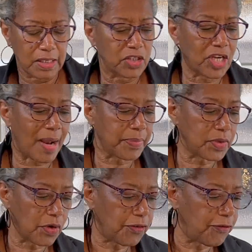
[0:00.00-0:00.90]

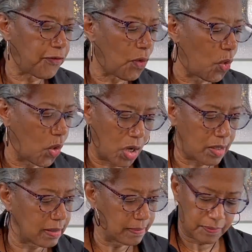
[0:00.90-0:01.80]
Chapter
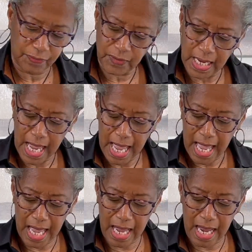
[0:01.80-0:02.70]
4
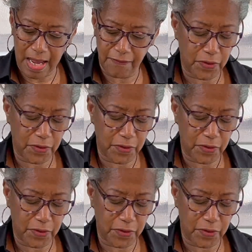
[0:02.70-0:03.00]
and